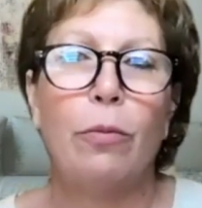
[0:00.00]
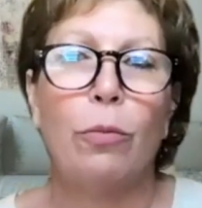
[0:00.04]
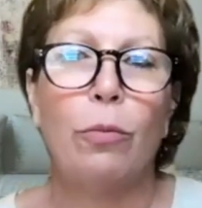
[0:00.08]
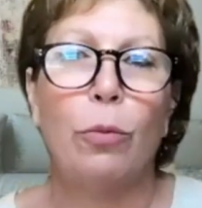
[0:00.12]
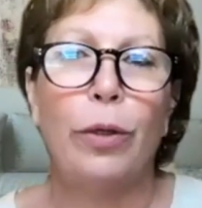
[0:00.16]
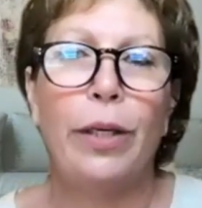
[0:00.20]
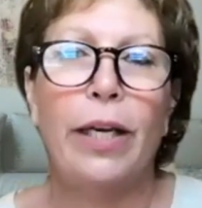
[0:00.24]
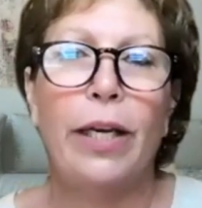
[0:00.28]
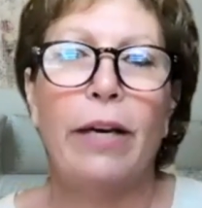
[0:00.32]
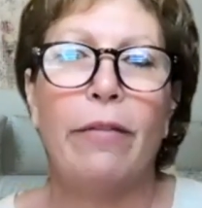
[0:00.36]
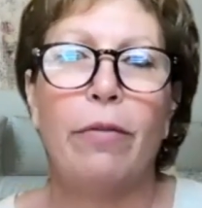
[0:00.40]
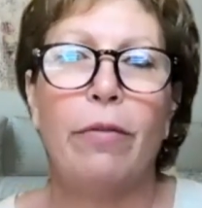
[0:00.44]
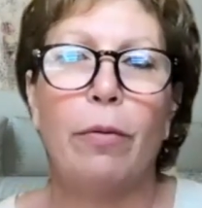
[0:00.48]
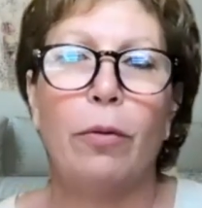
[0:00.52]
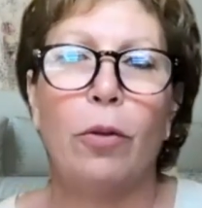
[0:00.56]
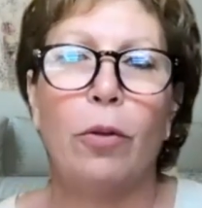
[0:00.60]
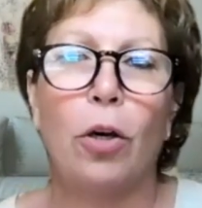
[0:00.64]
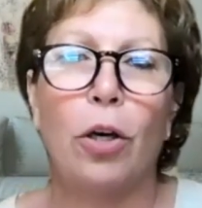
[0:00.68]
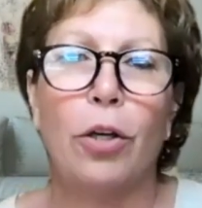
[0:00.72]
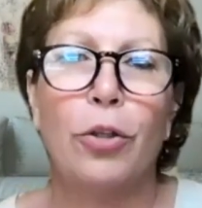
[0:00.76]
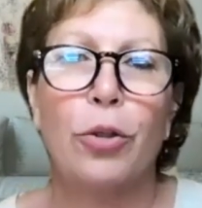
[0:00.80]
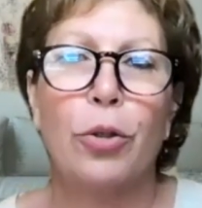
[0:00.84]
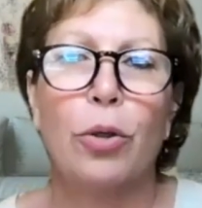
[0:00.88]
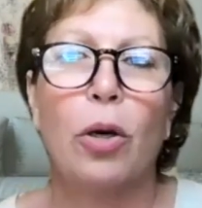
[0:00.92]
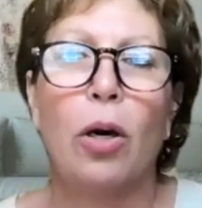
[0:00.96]
We have a
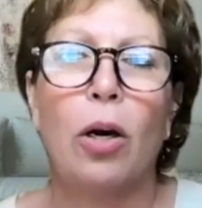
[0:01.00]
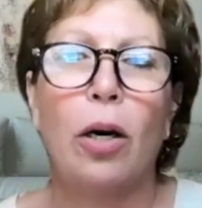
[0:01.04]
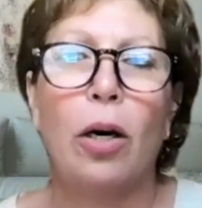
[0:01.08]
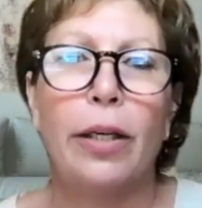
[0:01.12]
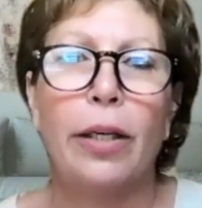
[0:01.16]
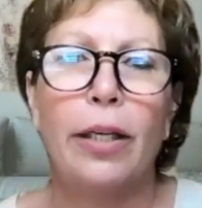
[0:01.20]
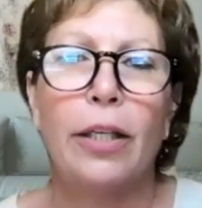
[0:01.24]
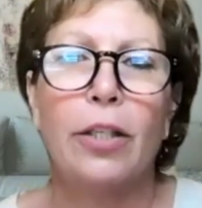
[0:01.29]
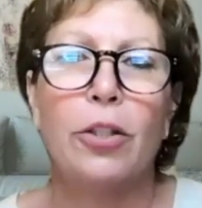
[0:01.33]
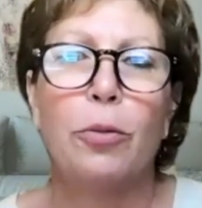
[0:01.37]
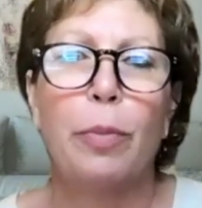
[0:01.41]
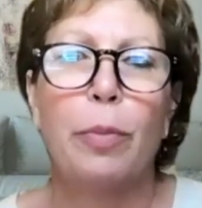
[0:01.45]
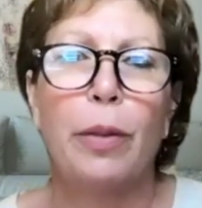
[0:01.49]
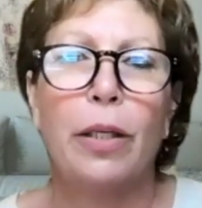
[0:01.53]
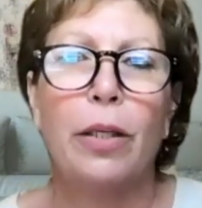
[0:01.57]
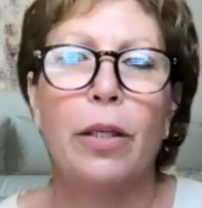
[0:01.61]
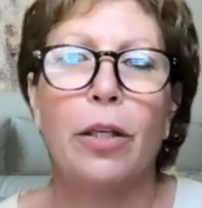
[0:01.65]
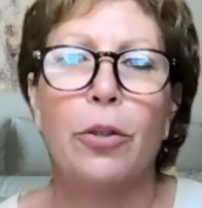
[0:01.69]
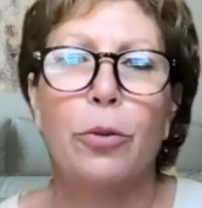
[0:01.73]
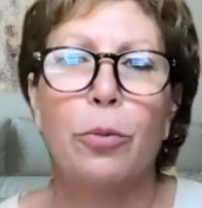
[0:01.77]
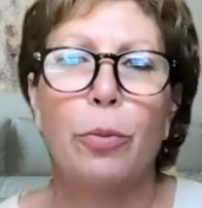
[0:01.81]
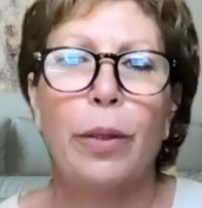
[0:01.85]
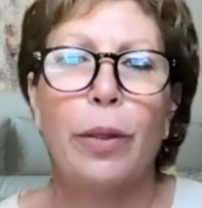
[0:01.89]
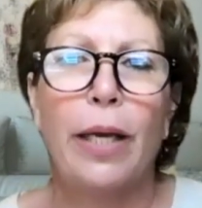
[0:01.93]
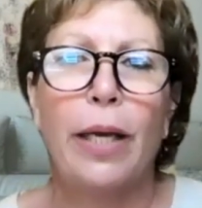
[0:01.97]
larger audience
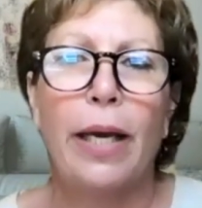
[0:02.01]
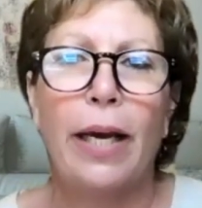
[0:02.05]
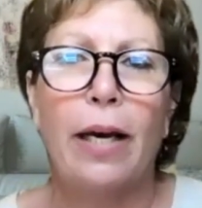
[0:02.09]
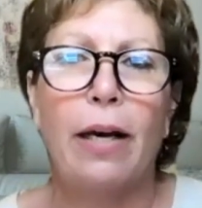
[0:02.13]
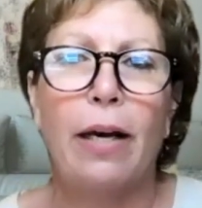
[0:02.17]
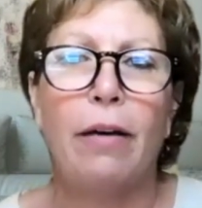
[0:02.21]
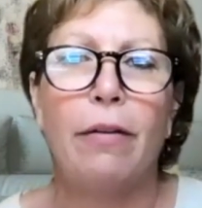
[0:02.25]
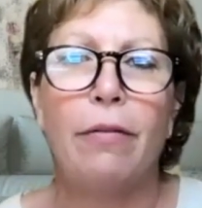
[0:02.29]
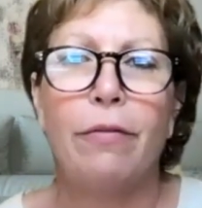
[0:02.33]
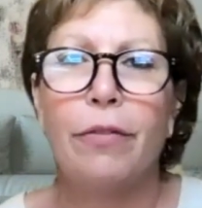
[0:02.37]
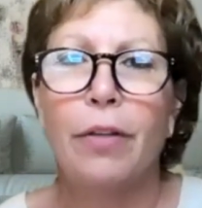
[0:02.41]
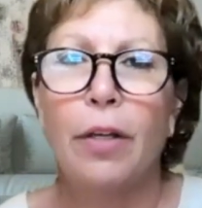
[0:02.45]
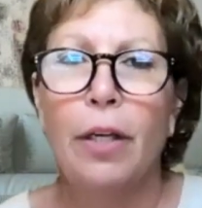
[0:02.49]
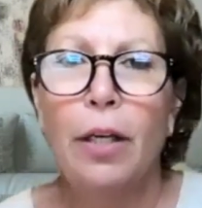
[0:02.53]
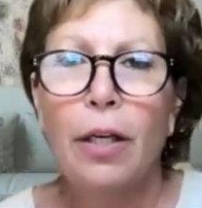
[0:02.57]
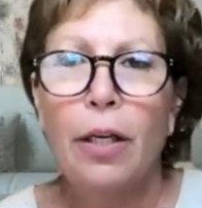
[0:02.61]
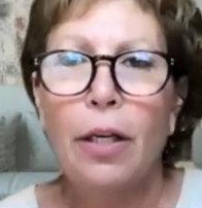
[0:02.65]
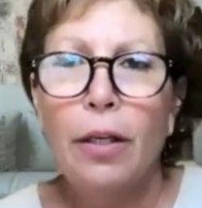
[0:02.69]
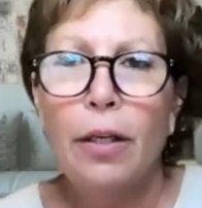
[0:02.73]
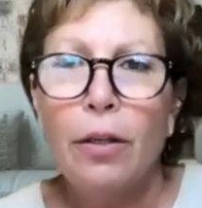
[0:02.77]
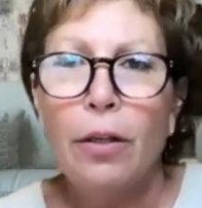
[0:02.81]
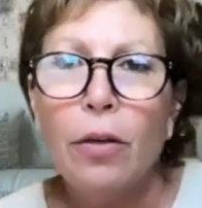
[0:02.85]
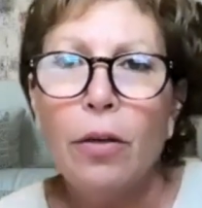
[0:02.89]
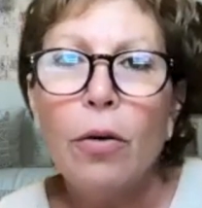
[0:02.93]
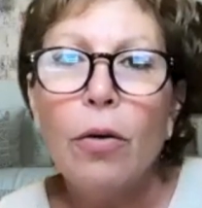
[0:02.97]
because we have
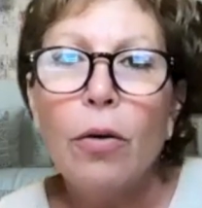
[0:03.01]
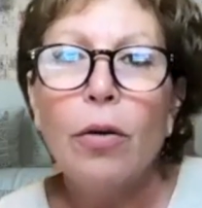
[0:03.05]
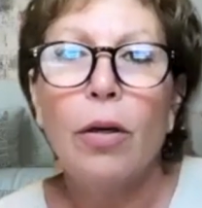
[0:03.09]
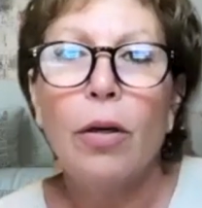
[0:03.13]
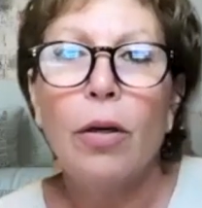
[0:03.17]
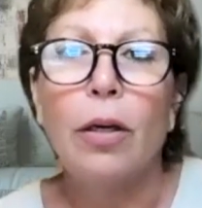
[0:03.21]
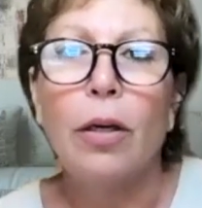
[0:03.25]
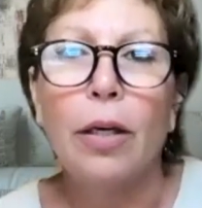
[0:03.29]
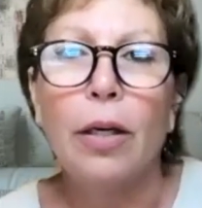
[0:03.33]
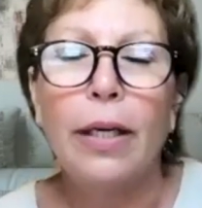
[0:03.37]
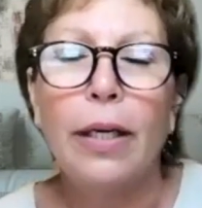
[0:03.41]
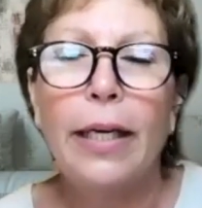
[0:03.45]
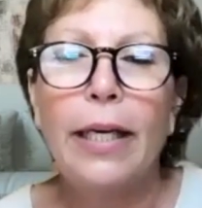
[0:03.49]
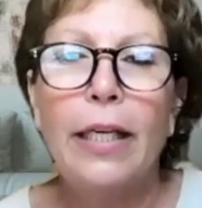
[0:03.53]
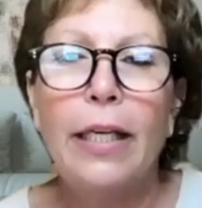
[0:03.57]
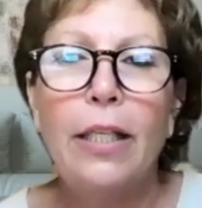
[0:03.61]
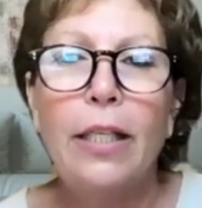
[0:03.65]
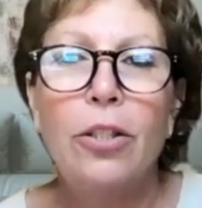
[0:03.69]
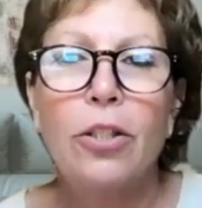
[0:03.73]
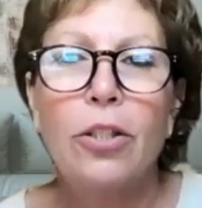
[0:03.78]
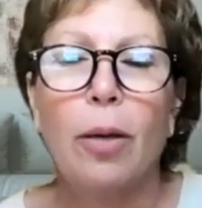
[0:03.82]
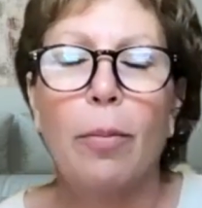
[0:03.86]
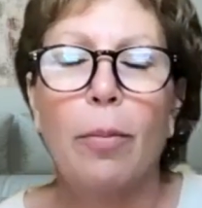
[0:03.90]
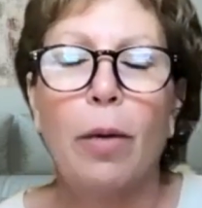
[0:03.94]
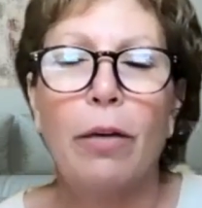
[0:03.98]
80
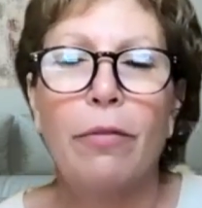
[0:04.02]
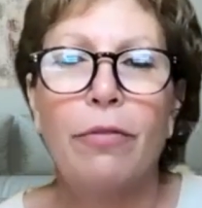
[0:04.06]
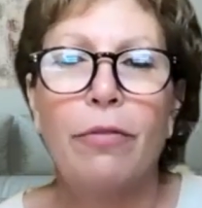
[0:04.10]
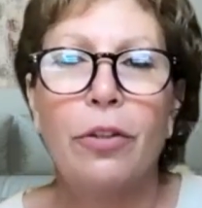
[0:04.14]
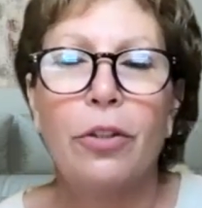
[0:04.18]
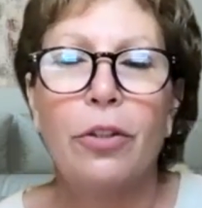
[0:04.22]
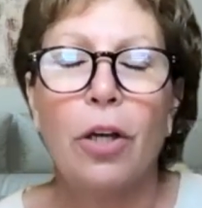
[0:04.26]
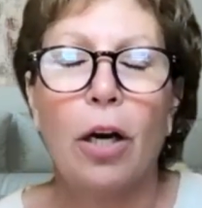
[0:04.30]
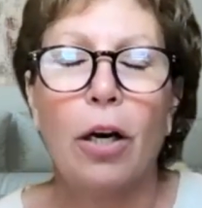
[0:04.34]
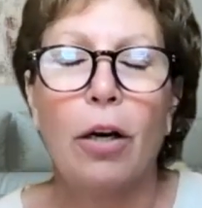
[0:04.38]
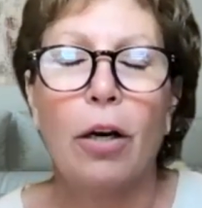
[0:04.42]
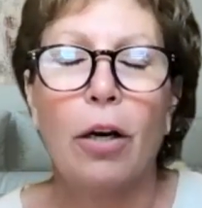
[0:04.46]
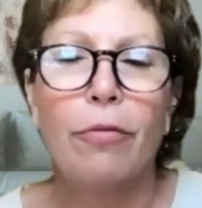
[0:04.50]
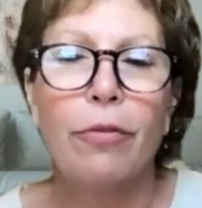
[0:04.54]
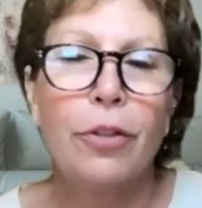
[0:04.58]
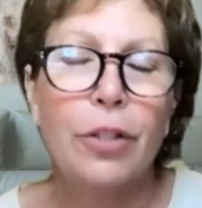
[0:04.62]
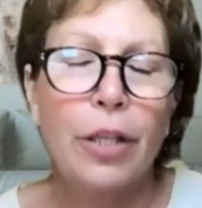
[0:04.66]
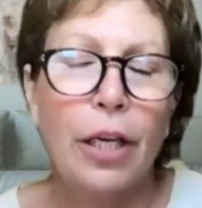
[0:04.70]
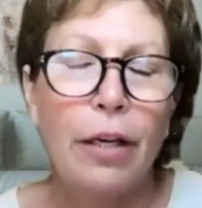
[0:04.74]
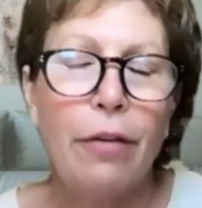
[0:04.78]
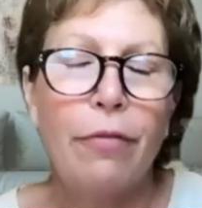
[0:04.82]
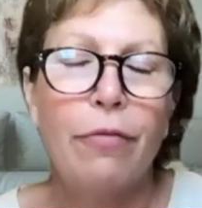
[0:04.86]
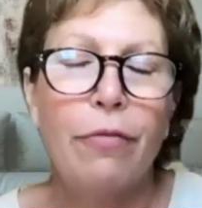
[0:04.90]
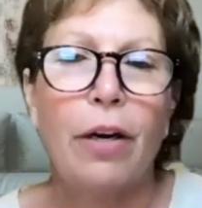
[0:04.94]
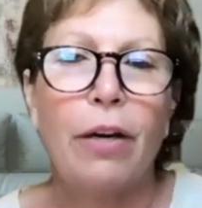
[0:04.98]
some odd photographers,
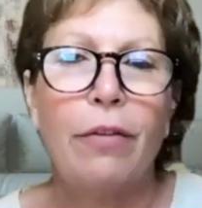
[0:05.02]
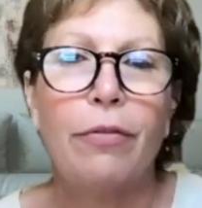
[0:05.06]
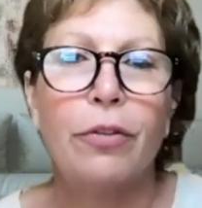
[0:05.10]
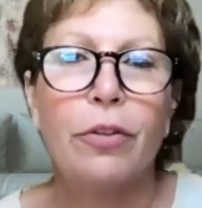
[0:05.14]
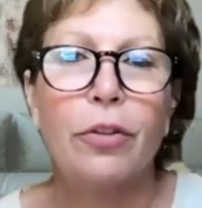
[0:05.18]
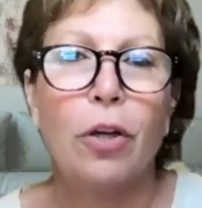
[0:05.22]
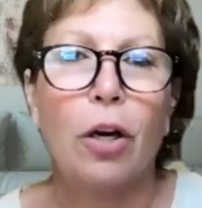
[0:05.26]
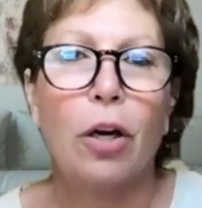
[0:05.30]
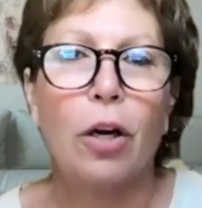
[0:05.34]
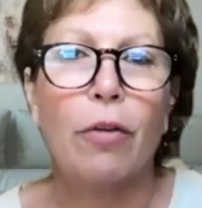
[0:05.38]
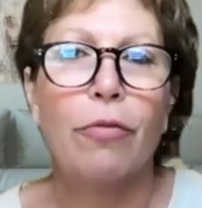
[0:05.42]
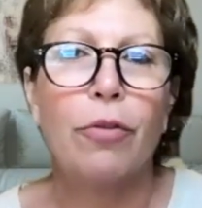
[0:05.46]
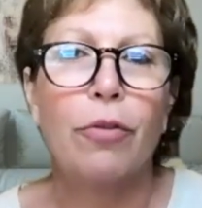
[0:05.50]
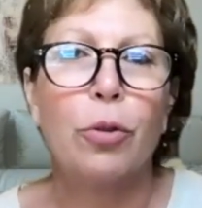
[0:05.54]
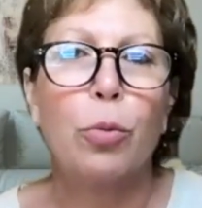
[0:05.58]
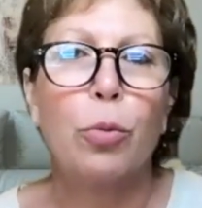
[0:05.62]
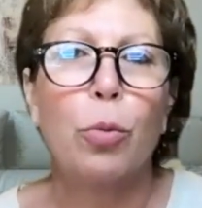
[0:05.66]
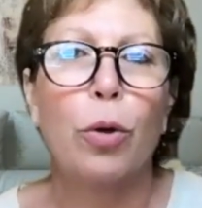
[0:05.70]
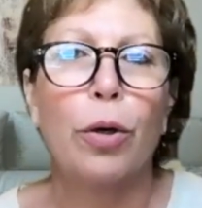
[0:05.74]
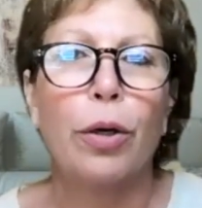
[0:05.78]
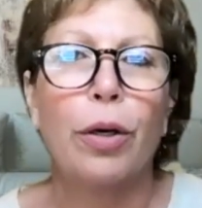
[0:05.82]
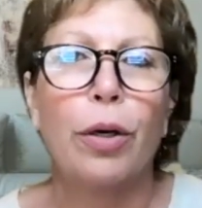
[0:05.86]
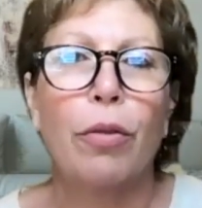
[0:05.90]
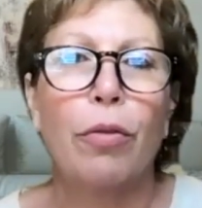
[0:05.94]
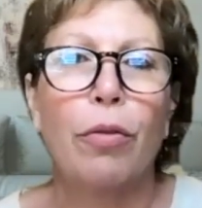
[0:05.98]
85 photographers
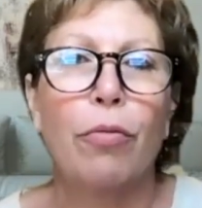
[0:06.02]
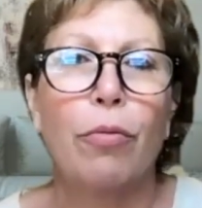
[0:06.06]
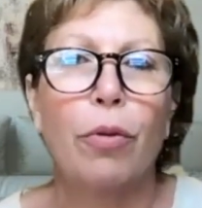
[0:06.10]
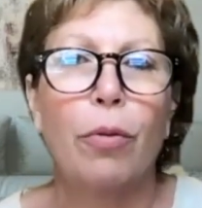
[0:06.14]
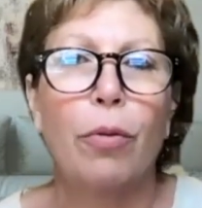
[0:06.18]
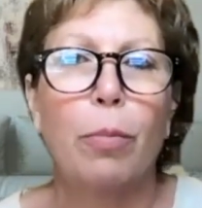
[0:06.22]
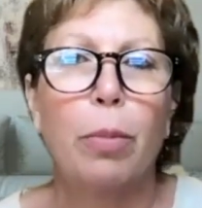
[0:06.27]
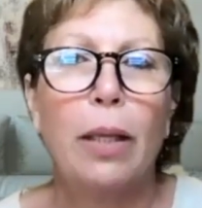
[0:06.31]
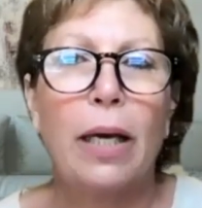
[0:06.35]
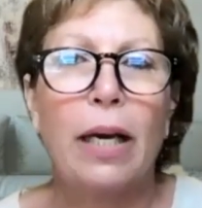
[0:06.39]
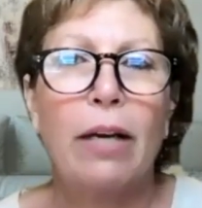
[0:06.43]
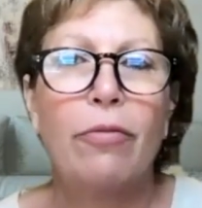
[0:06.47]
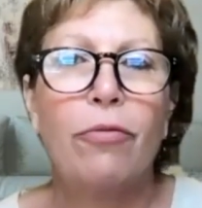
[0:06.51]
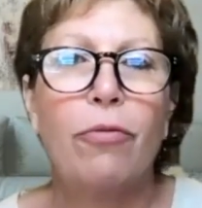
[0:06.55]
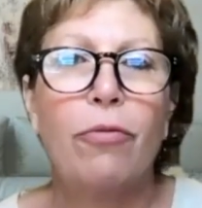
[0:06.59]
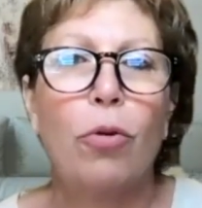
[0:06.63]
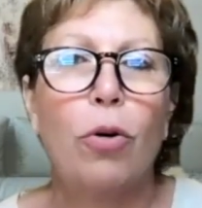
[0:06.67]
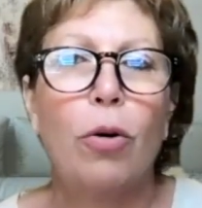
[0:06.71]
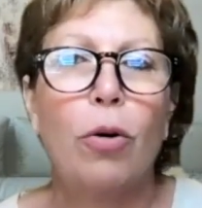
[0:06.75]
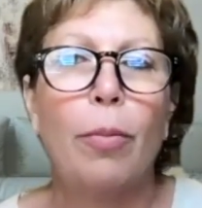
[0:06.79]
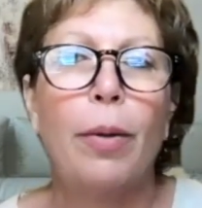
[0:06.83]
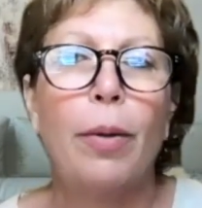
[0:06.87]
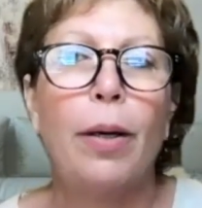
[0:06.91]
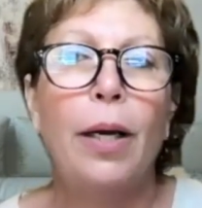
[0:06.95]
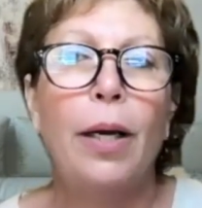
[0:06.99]
working through the platform.